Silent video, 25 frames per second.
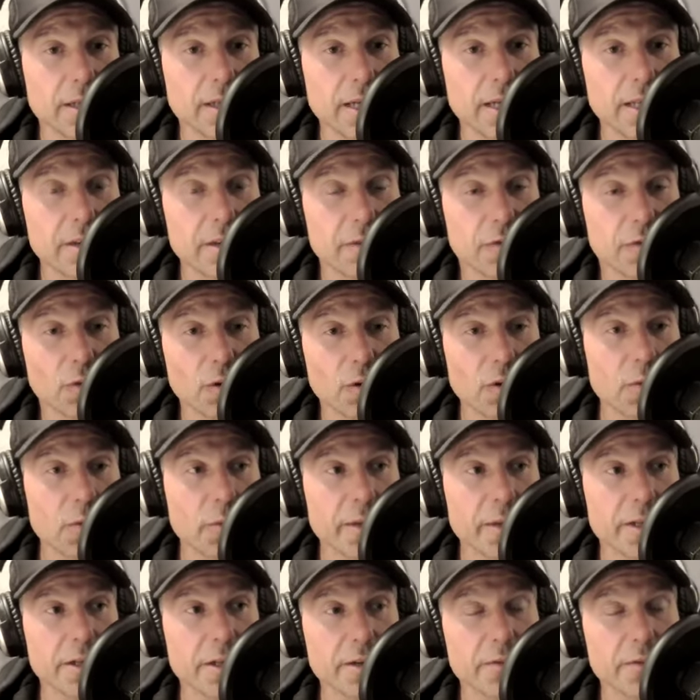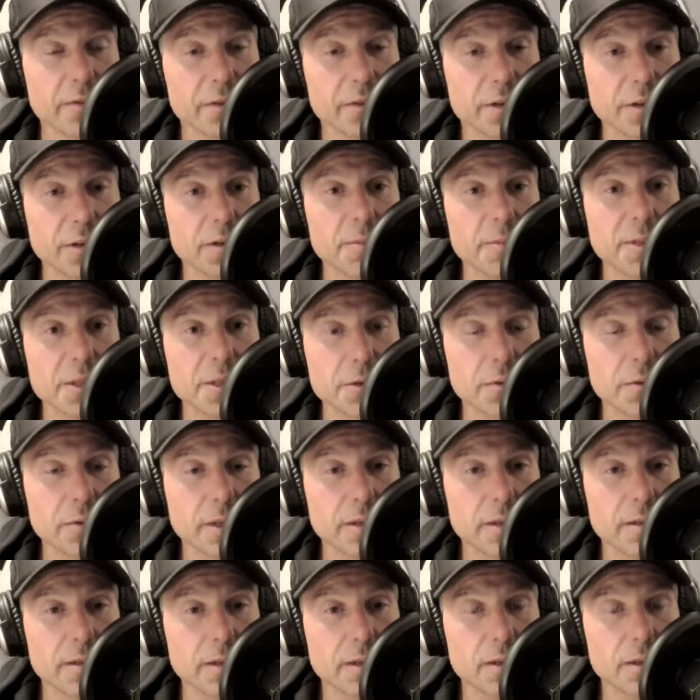And the fourth week, you're going to be
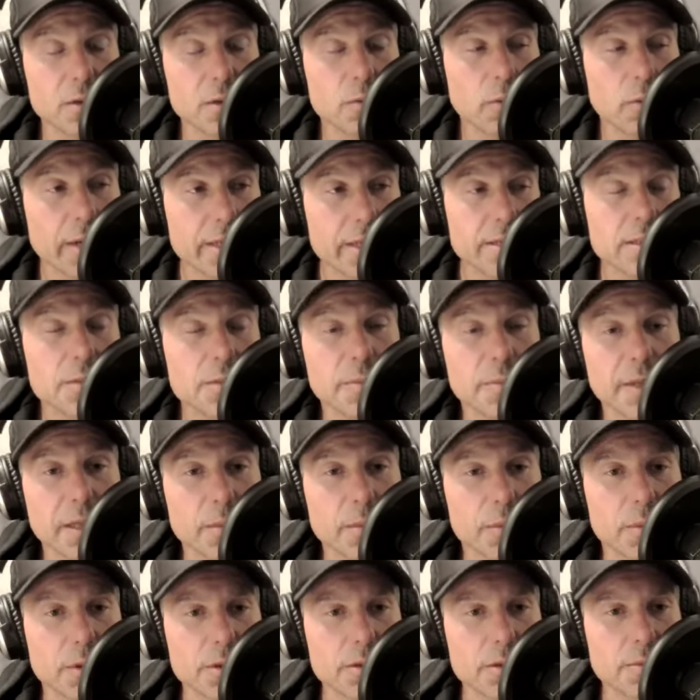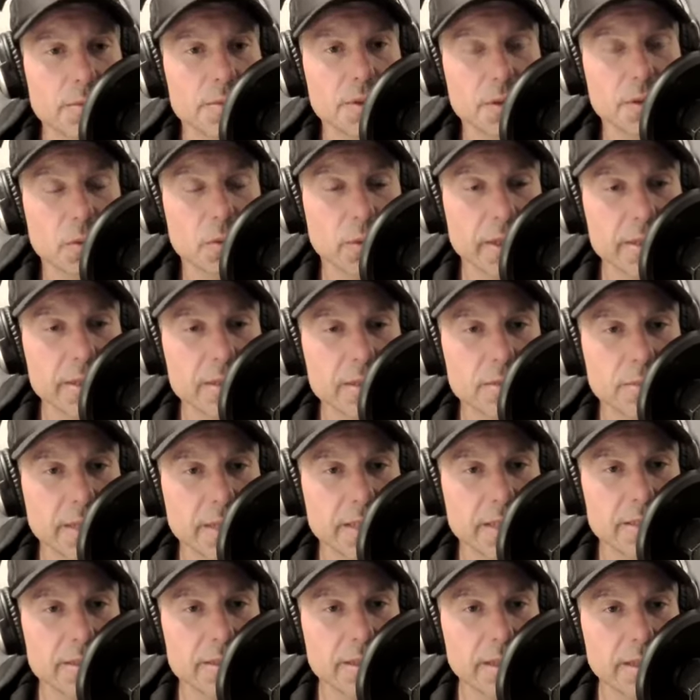doing twice as many push-ups and twice as
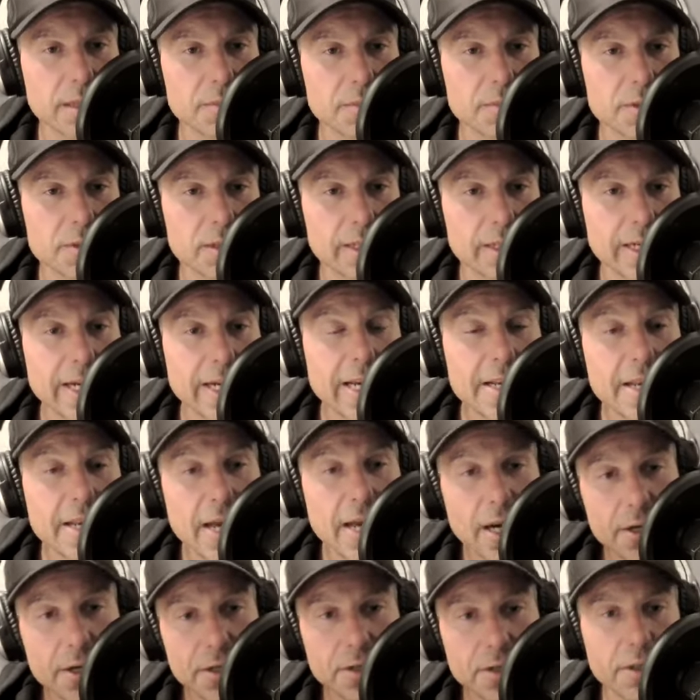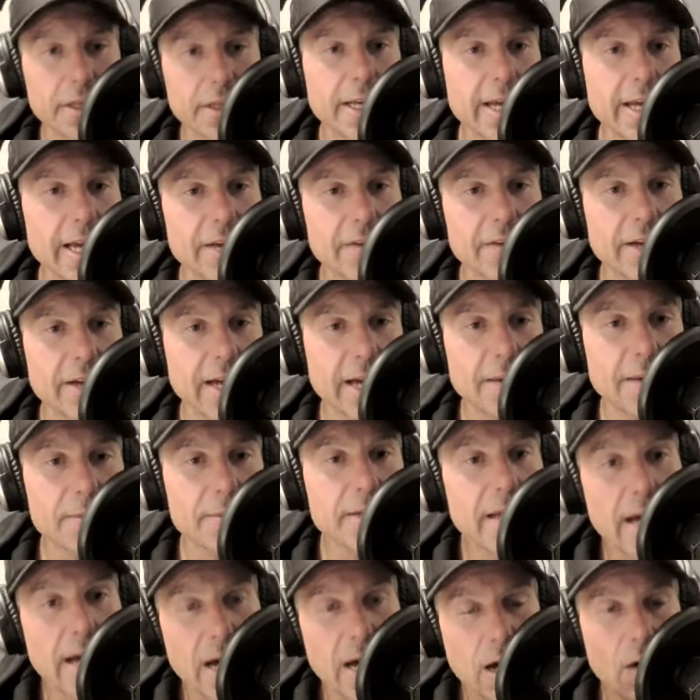many sit-ups. And now you're going to have a
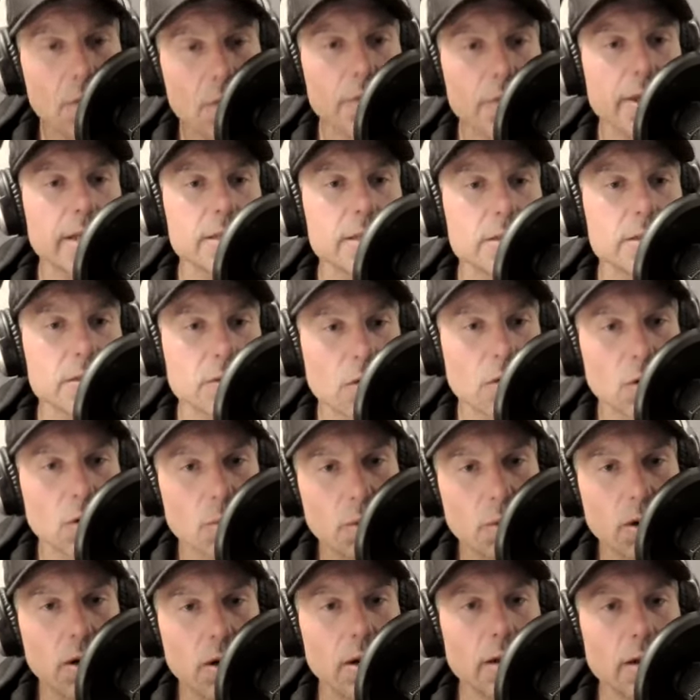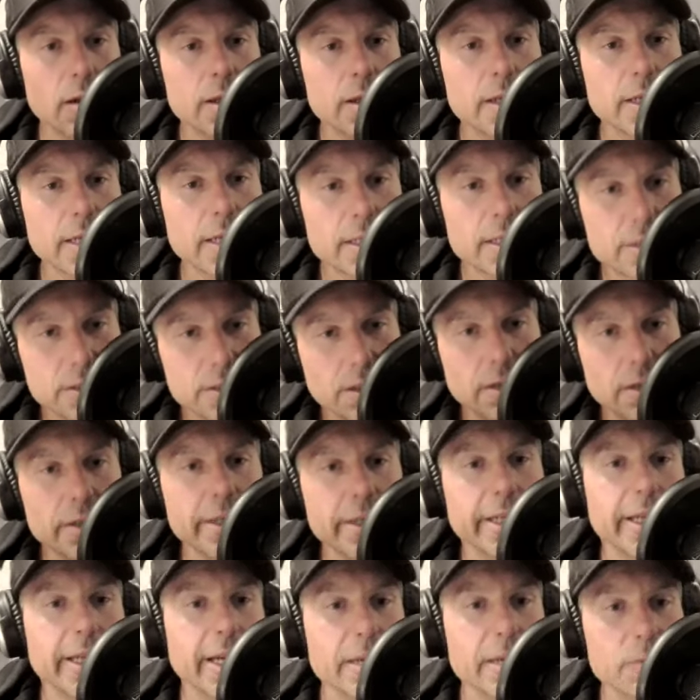habit. Now that snowball is
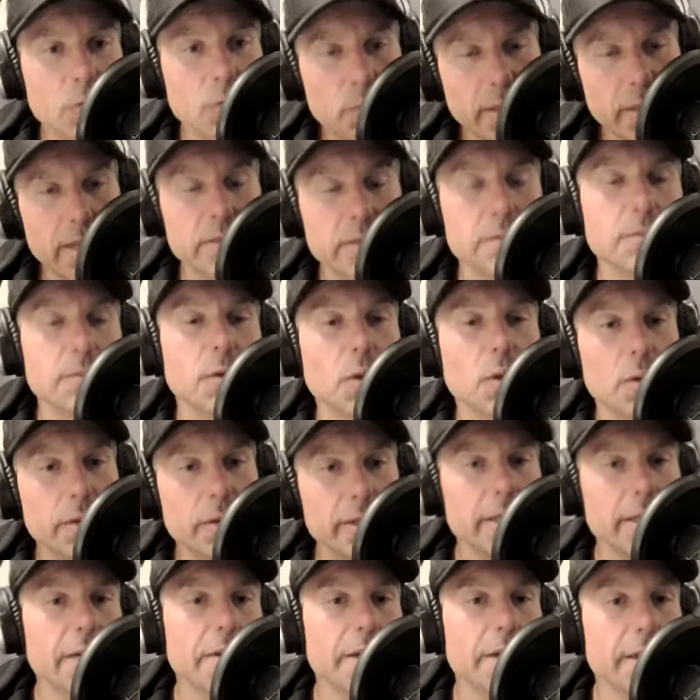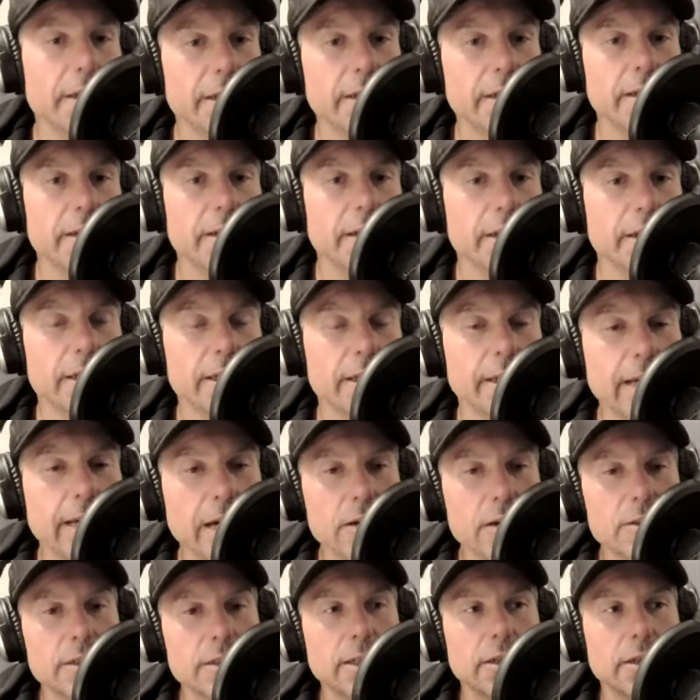starting to gain momentum going down the hill.
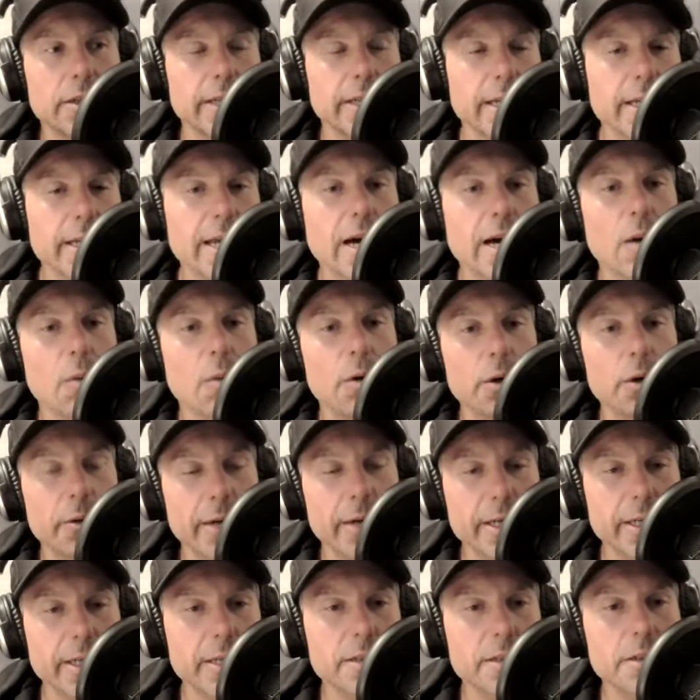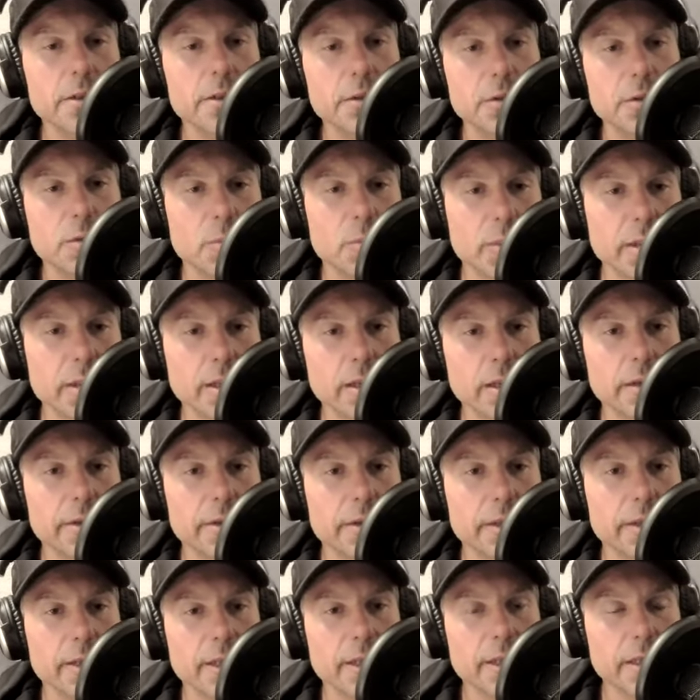Now it's like, okay, now what do I need to do to
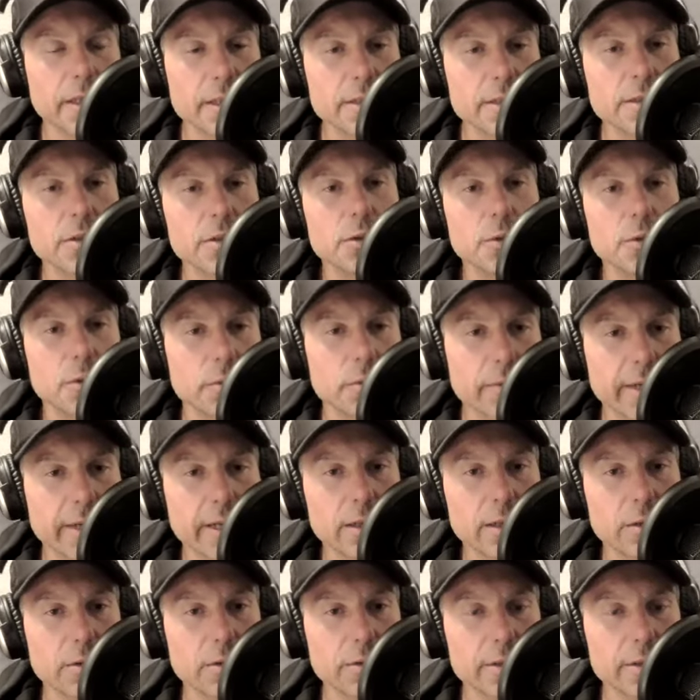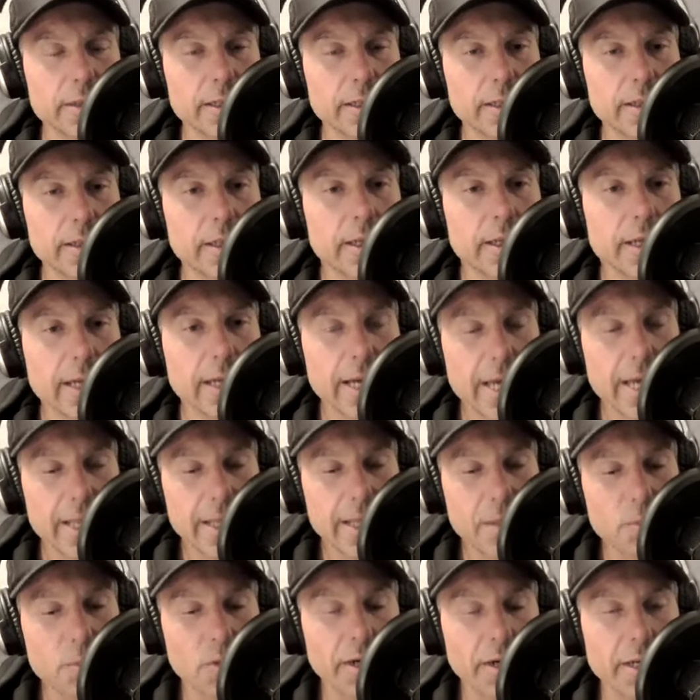build this into a regular routine? And
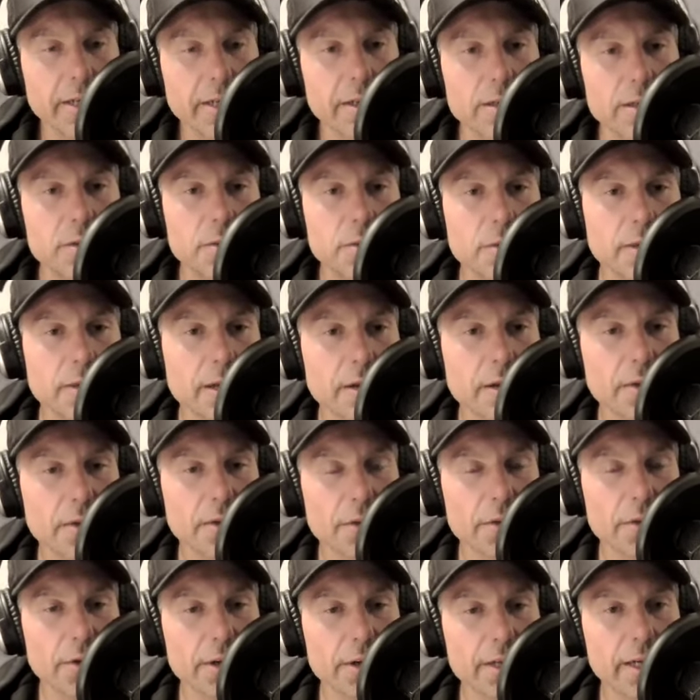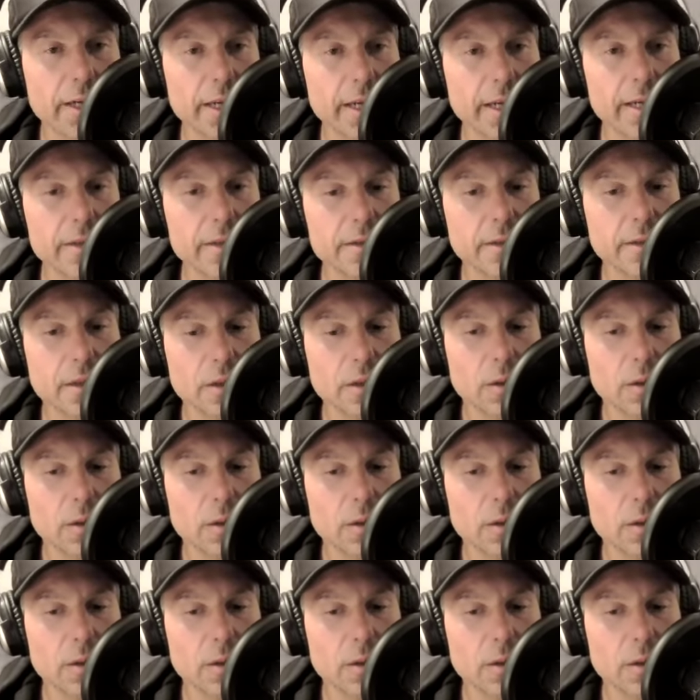then break it into another 30 days.